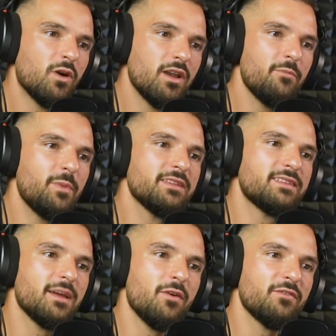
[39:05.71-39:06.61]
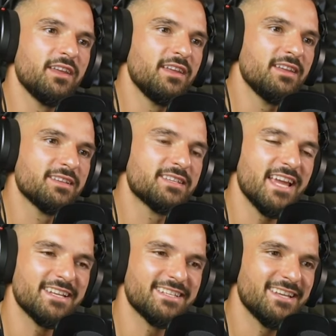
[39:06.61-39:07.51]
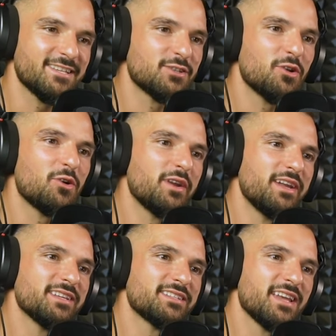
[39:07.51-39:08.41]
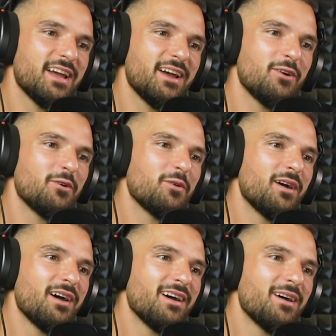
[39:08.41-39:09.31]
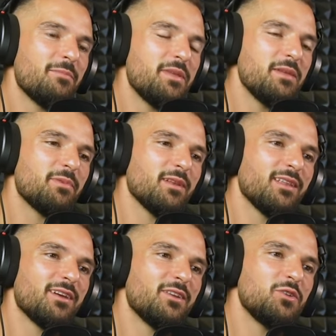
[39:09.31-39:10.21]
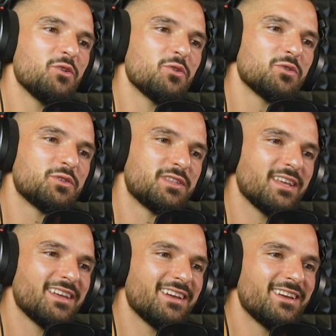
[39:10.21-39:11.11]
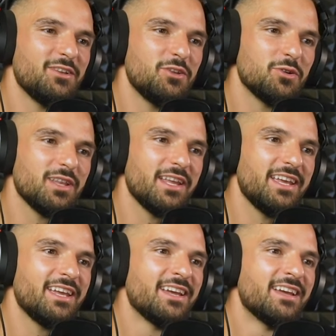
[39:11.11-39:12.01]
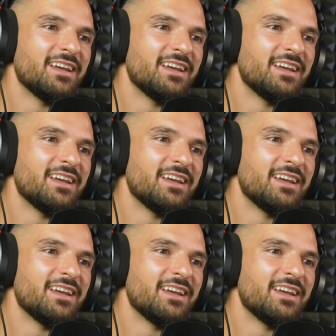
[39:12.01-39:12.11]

What have been some of the success stories how uh, people used uh, Yoodli